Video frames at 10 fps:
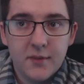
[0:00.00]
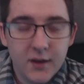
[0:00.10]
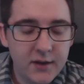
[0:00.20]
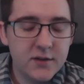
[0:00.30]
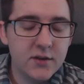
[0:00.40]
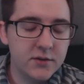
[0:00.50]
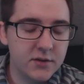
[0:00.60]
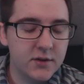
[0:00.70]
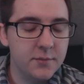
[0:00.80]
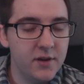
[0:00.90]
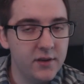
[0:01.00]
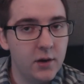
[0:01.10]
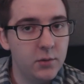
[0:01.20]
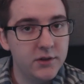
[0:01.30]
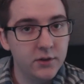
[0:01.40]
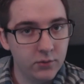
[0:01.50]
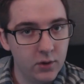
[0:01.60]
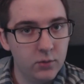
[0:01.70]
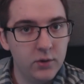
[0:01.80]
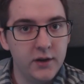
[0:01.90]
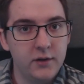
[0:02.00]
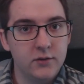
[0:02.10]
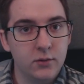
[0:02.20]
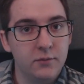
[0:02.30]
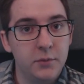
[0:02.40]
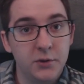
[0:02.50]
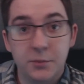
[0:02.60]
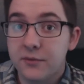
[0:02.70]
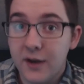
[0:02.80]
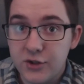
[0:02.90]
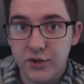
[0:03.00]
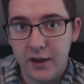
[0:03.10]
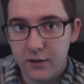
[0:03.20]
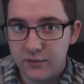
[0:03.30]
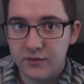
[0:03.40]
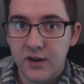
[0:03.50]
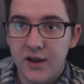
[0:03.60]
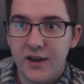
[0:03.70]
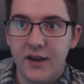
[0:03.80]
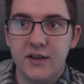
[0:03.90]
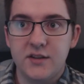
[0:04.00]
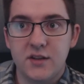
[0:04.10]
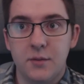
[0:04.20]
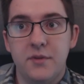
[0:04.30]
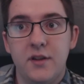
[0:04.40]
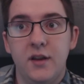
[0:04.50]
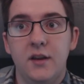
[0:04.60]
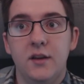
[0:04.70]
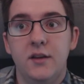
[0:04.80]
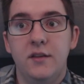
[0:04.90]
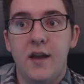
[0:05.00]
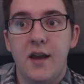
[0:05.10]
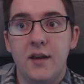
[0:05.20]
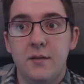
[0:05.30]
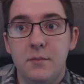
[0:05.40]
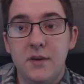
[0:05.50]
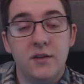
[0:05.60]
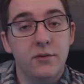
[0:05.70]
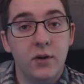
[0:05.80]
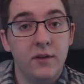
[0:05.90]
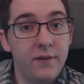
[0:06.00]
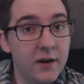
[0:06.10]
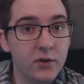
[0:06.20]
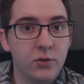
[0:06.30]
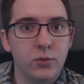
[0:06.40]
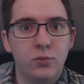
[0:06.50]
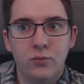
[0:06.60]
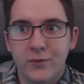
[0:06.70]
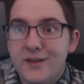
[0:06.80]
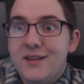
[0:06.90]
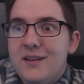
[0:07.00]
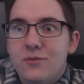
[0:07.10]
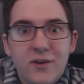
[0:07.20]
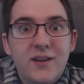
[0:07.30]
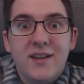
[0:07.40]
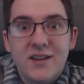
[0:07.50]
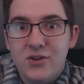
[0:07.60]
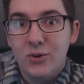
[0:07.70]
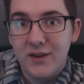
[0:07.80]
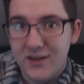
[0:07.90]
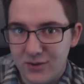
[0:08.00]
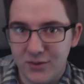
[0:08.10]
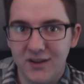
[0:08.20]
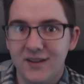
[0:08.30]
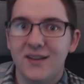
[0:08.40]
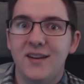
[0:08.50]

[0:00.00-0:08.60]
it is also something that I want to grow and sort of build a profession out of. It's something that me and the Friendly Fire crew really, really enjoy doing.